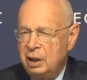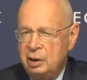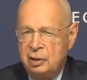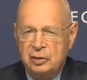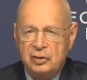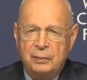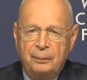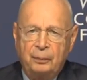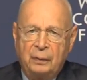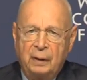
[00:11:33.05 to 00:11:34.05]
if they want
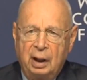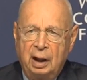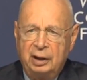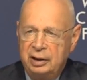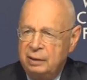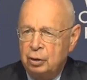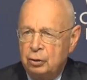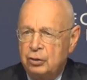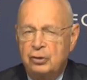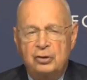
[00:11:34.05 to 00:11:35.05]
to give away to the
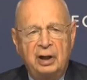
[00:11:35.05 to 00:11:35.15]
poor,